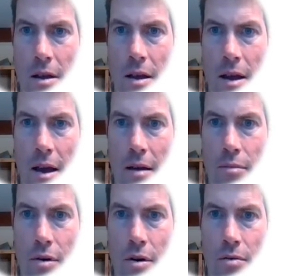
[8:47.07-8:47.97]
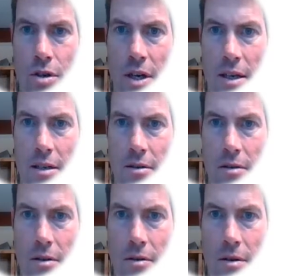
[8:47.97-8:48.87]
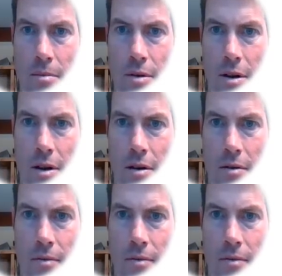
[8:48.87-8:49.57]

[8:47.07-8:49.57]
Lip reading: And progesterone, I'll put it here.